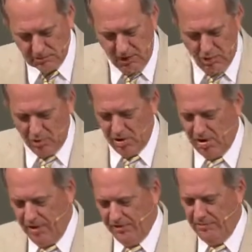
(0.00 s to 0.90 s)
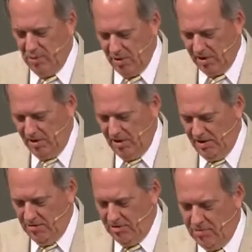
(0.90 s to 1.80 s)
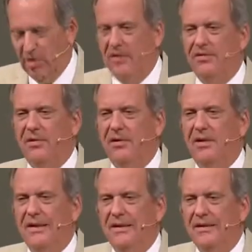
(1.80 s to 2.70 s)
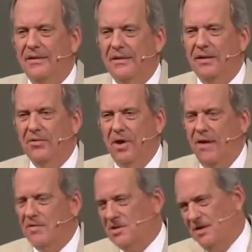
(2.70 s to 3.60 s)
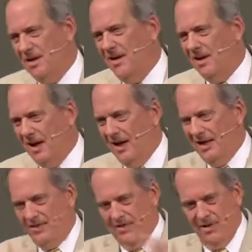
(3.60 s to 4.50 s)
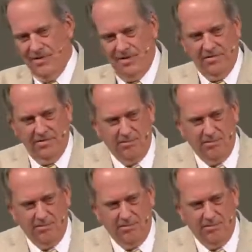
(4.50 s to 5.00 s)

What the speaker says: older cousin Mordecai, who had raised her, and who obviously had access to the